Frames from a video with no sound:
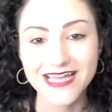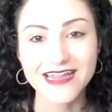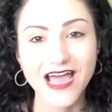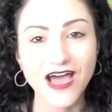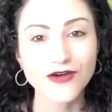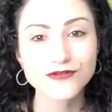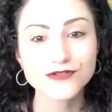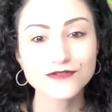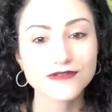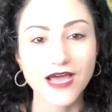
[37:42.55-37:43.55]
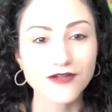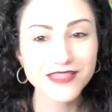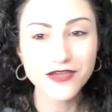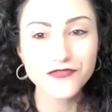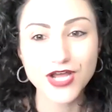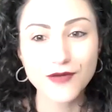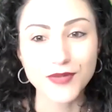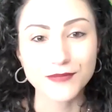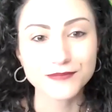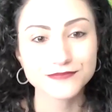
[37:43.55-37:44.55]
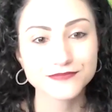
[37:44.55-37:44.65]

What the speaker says: and how do they overcome them?